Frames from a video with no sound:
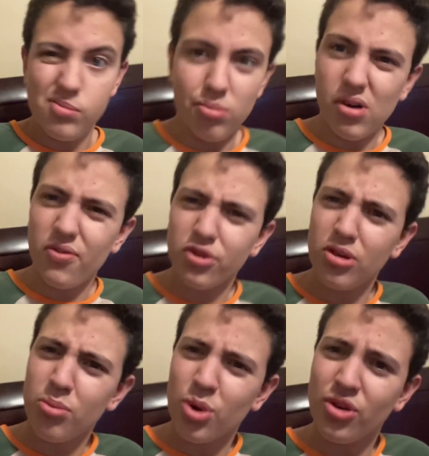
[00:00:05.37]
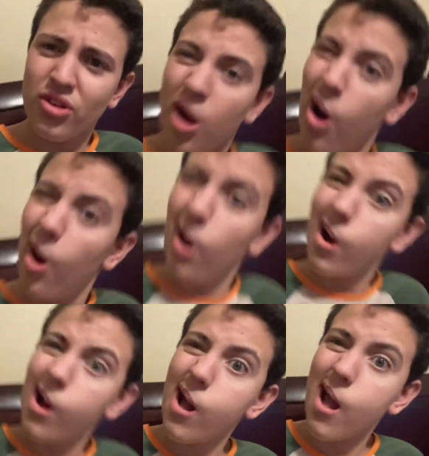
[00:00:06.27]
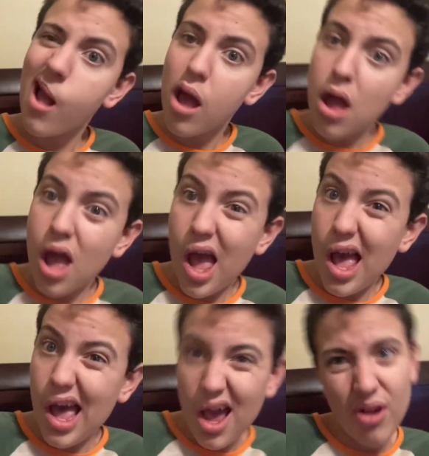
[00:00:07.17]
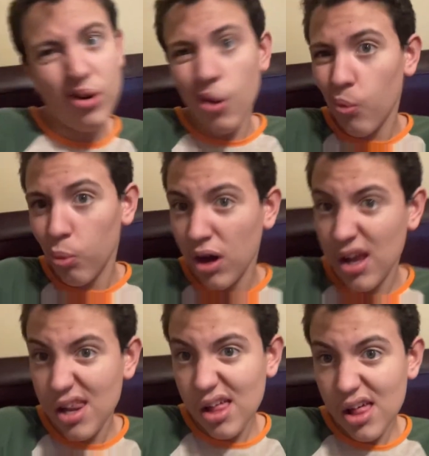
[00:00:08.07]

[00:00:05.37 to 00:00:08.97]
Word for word: but for some reason, uh, I don't know what